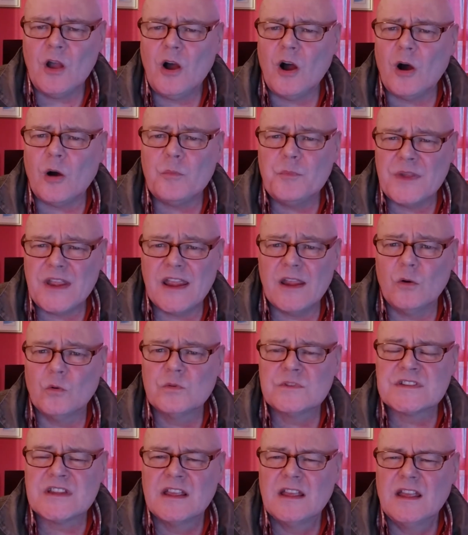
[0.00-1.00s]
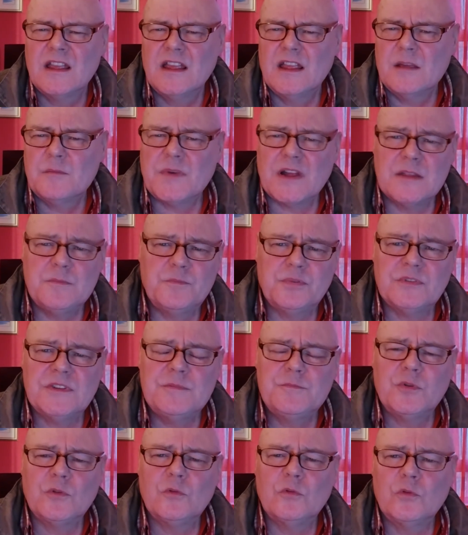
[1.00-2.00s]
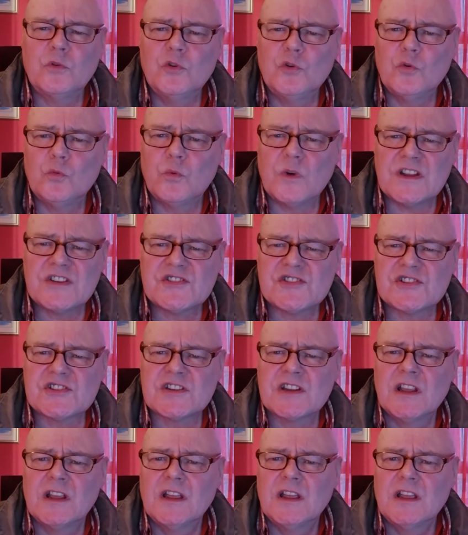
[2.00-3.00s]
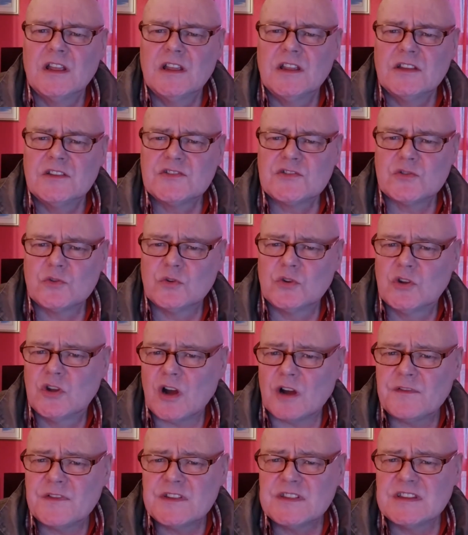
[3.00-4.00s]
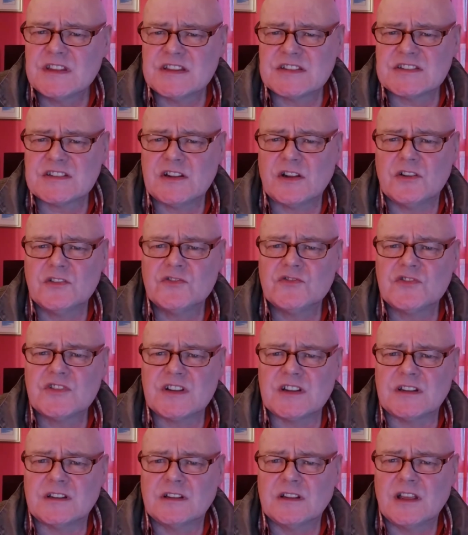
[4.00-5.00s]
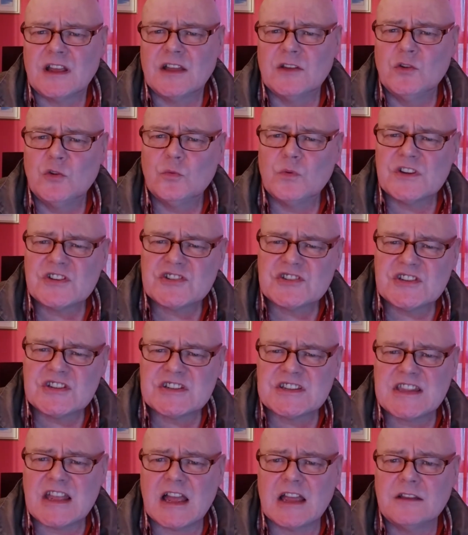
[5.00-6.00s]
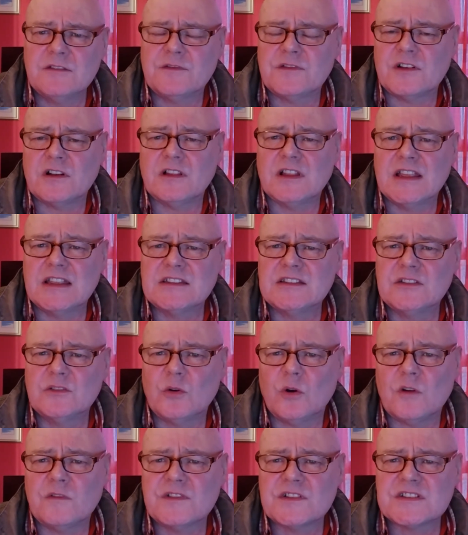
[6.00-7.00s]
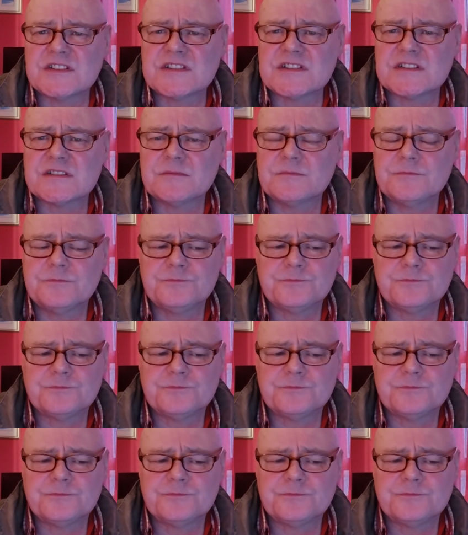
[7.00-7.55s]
upheld by people who wish to govern this country and who wish to stand for elected office.